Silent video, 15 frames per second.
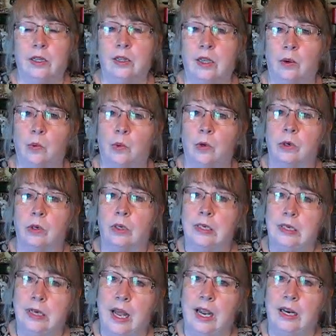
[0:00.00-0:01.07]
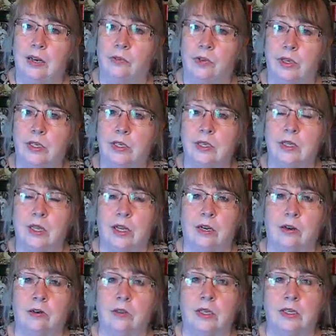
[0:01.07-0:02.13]
there were nine of us
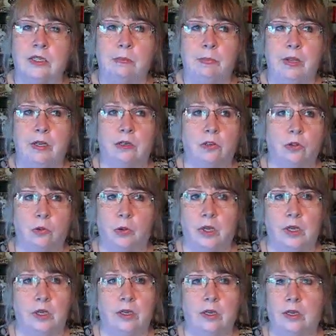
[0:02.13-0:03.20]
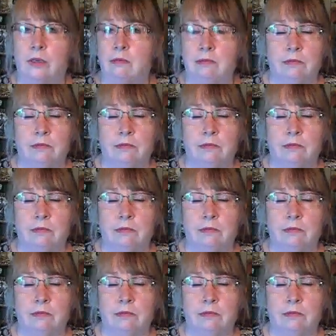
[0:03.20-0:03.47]
there that spent three,